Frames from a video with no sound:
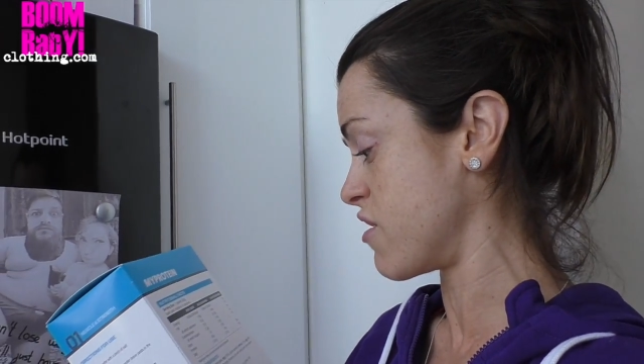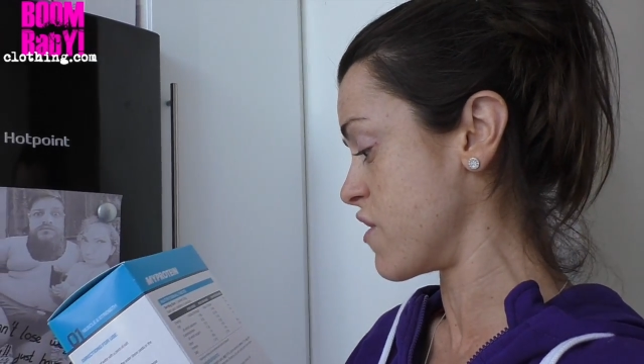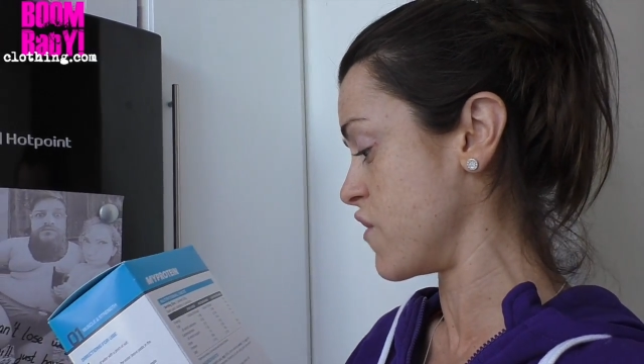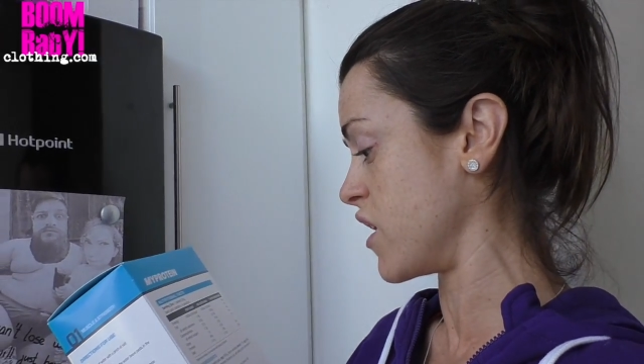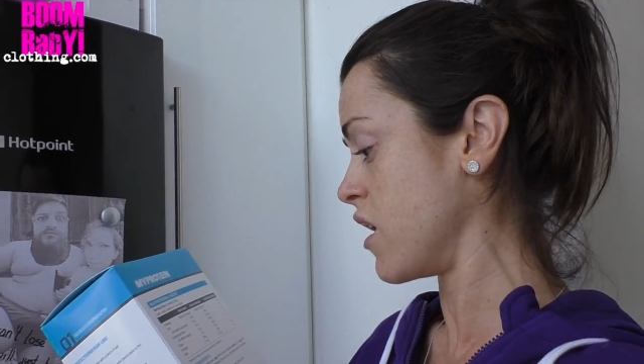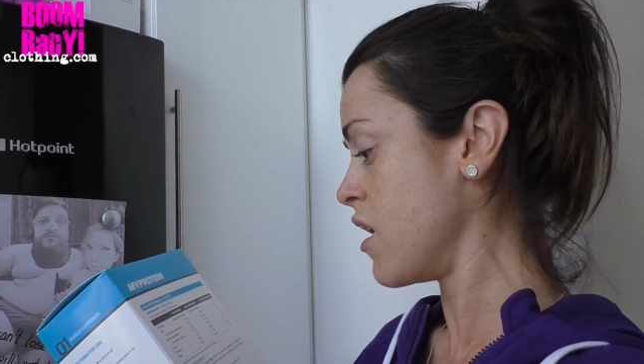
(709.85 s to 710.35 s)

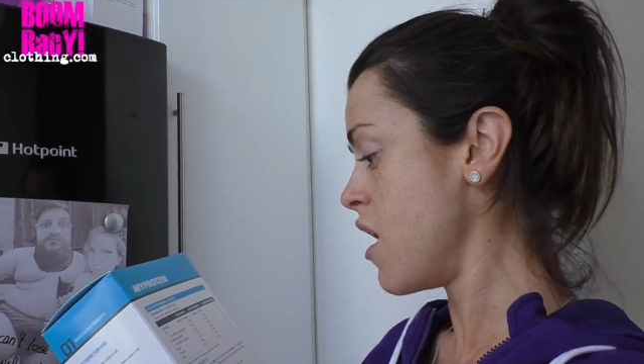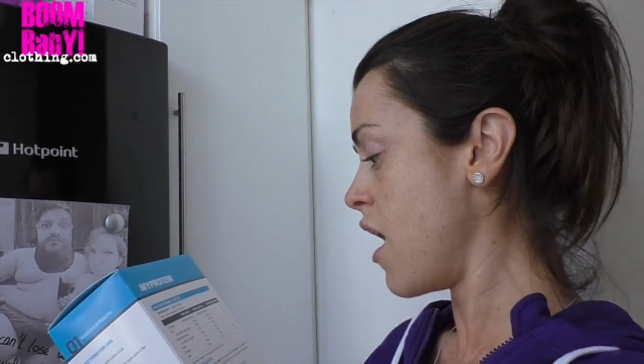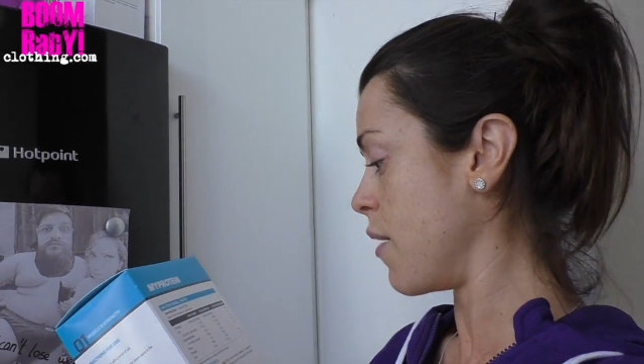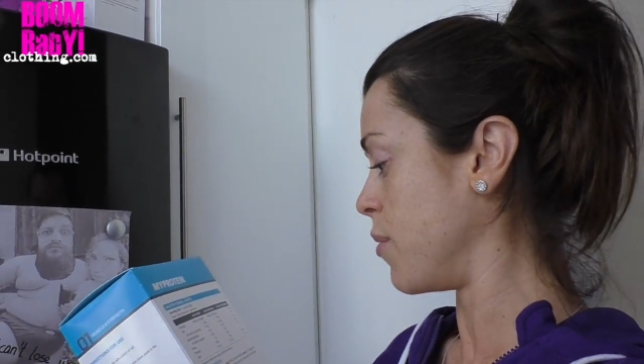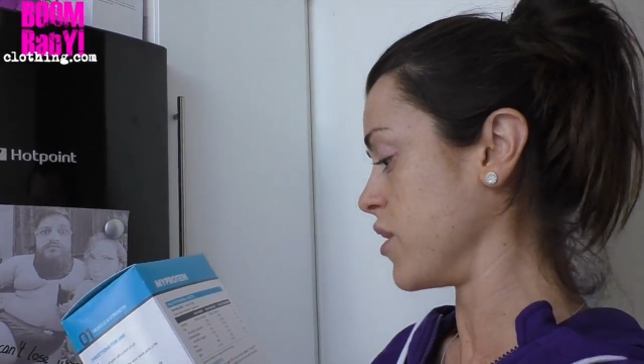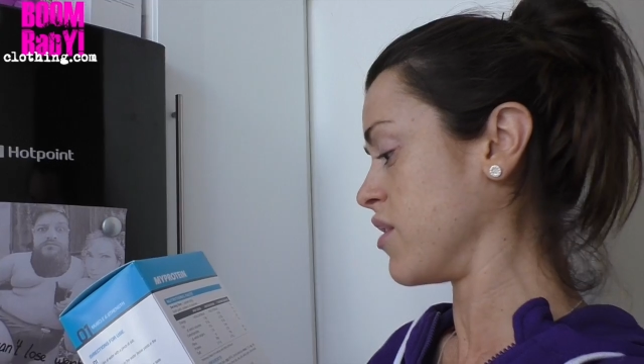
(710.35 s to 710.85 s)
serving,
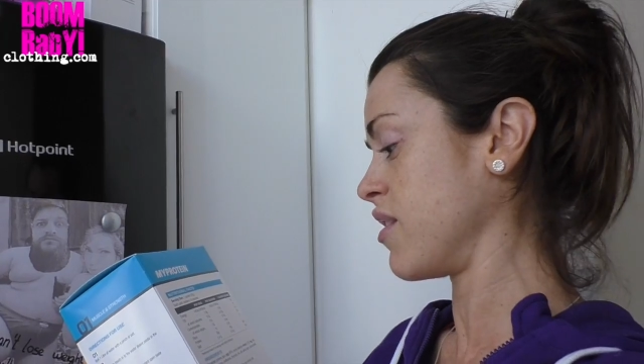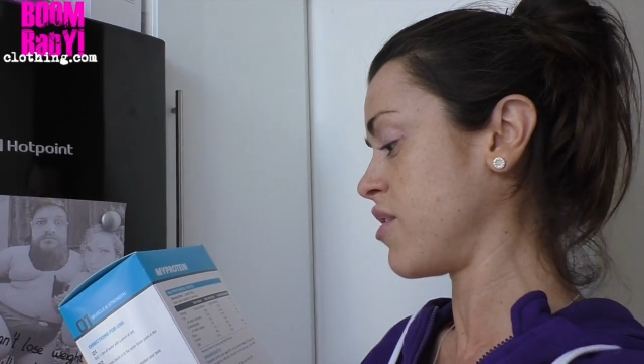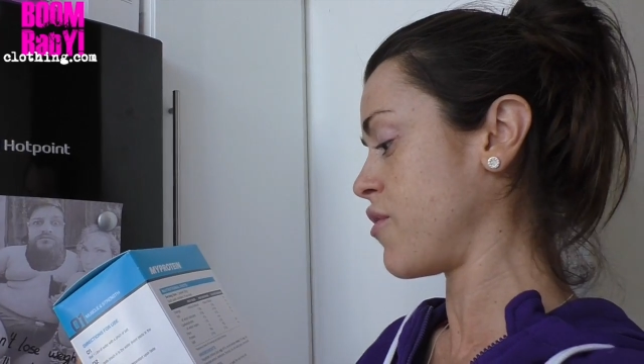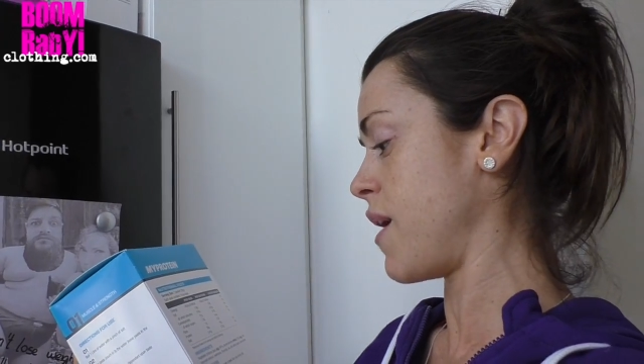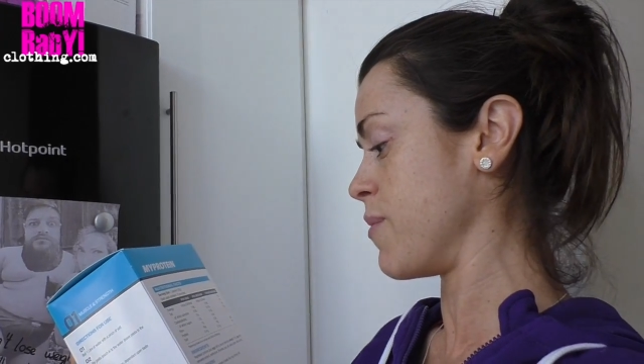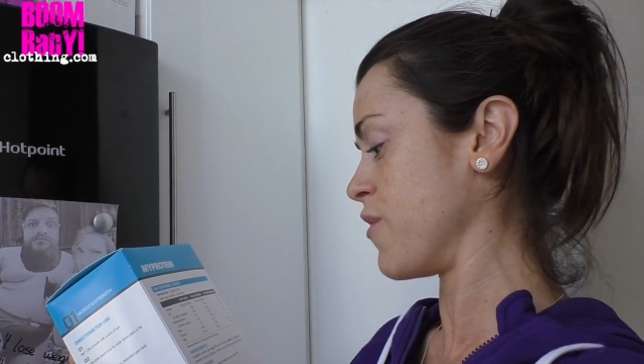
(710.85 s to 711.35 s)
are
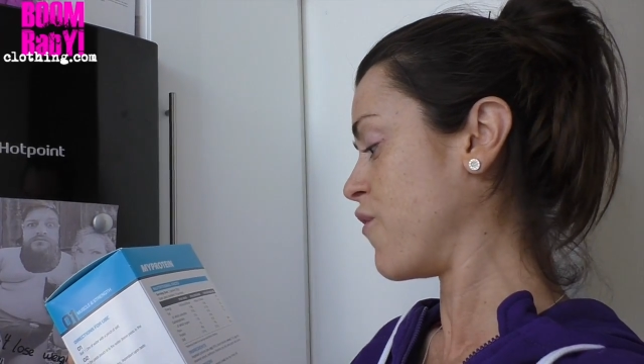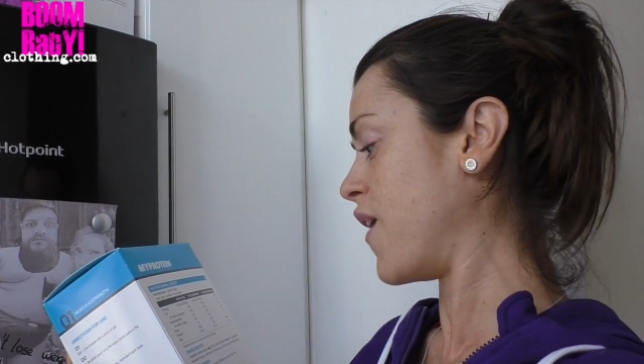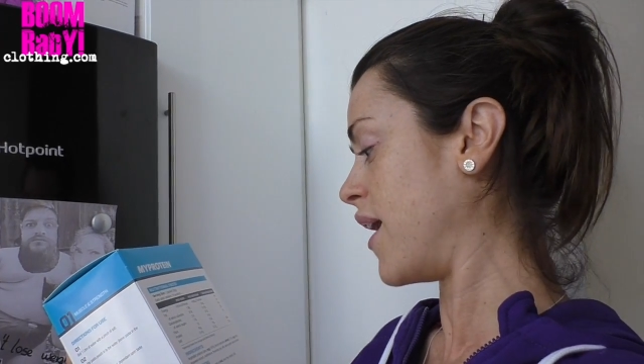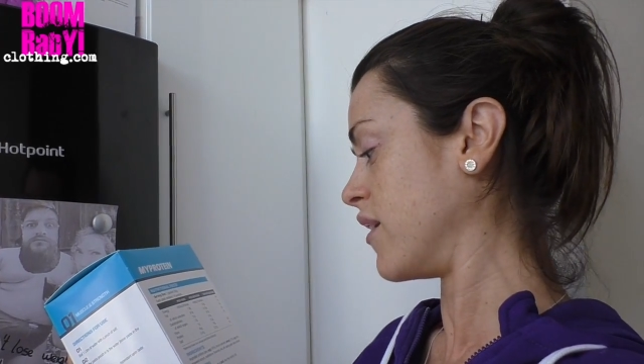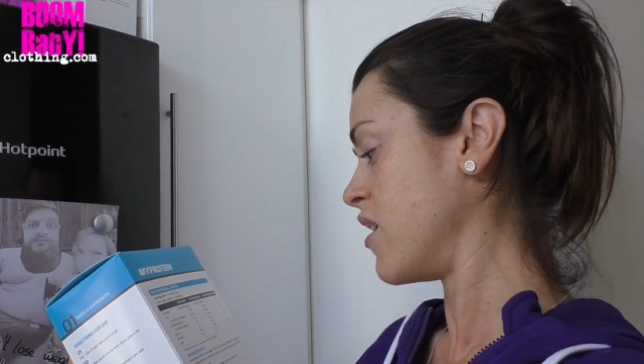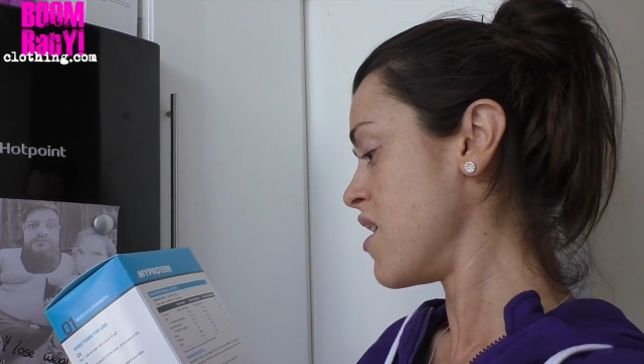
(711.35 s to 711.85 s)
0.6 grams of
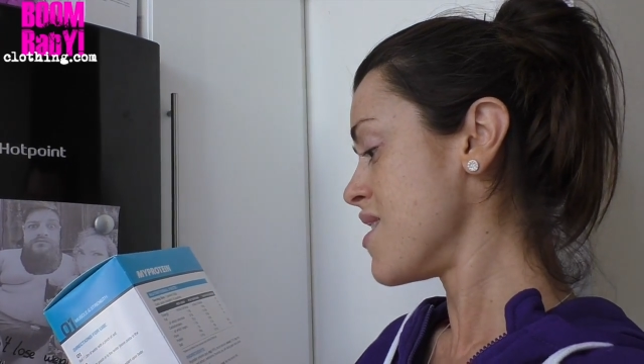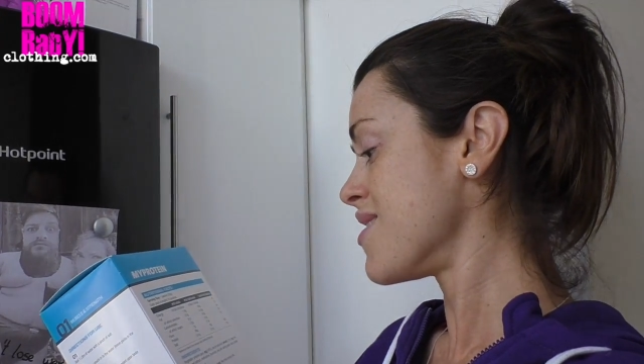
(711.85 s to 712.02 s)
fat,